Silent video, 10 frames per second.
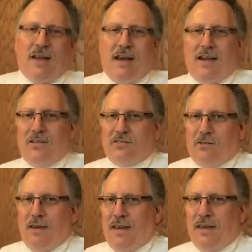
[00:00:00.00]
I
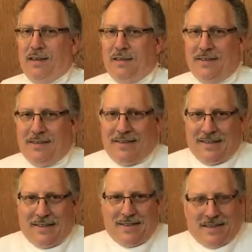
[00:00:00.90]
also hang
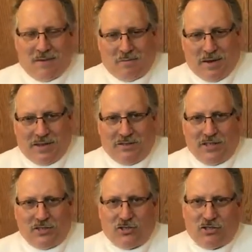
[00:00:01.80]
my
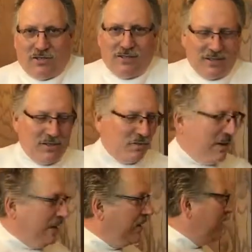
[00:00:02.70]
cincture
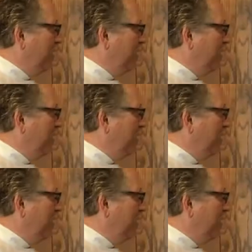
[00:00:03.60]
Right.